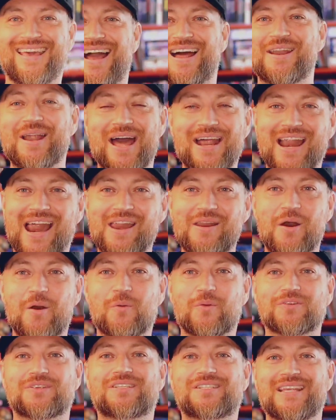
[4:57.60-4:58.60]
and, and I
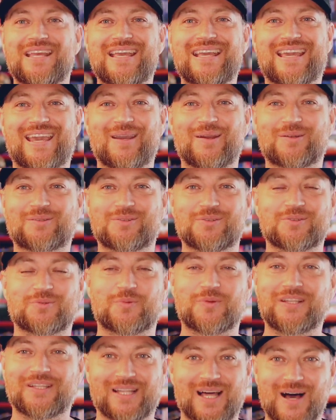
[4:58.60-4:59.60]
know we're seeing characters
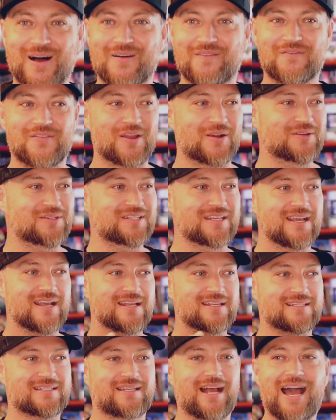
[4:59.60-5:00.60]
we love. There's
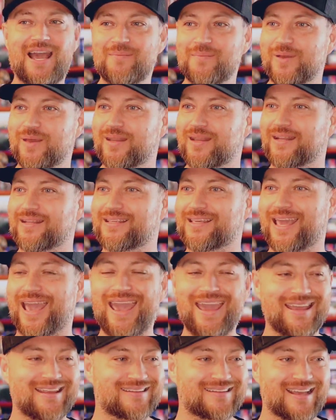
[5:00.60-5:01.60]
Simon and
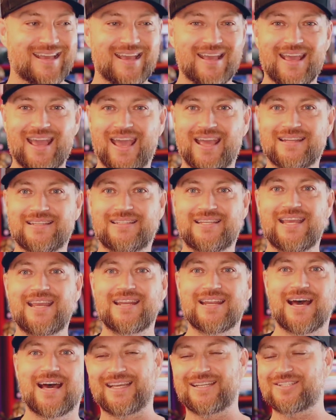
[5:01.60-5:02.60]
Kate and
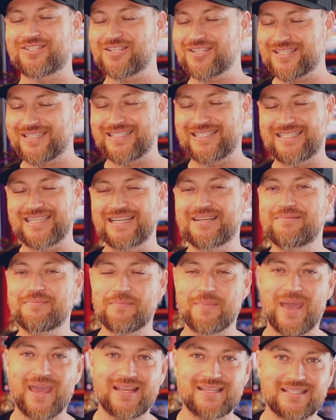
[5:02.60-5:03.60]
Dina. It just
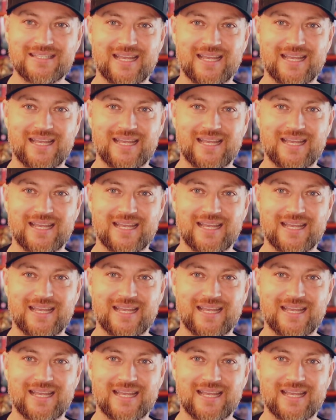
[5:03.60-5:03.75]
didn't make